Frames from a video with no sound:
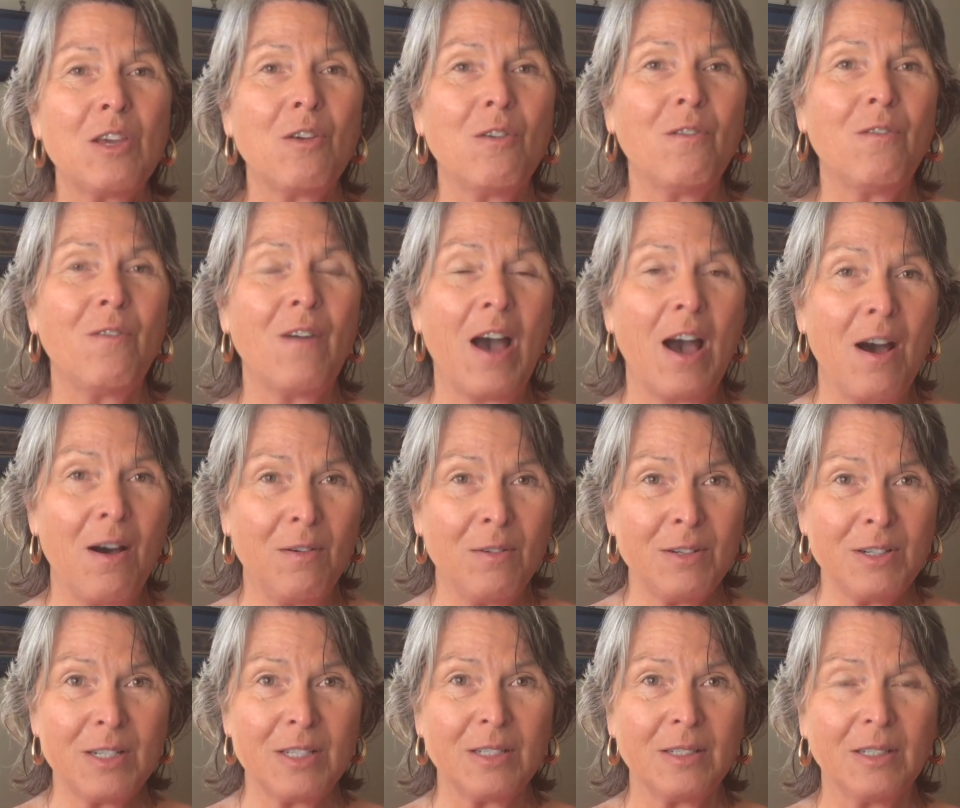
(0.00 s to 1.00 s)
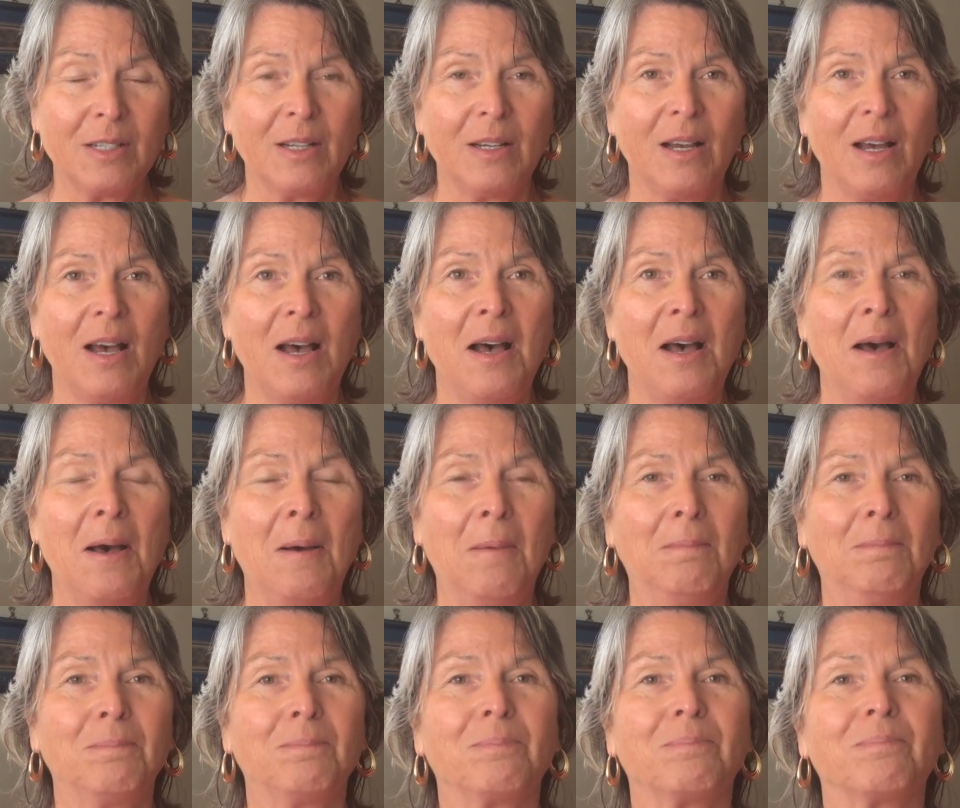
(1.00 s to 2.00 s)
you found
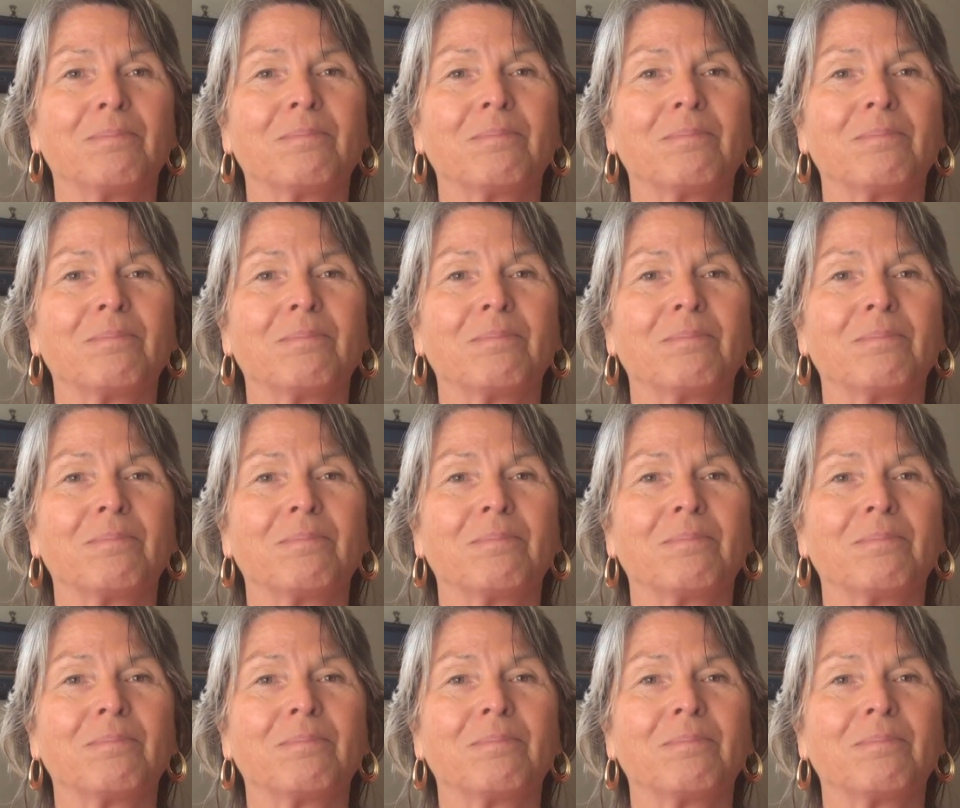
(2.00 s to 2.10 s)
an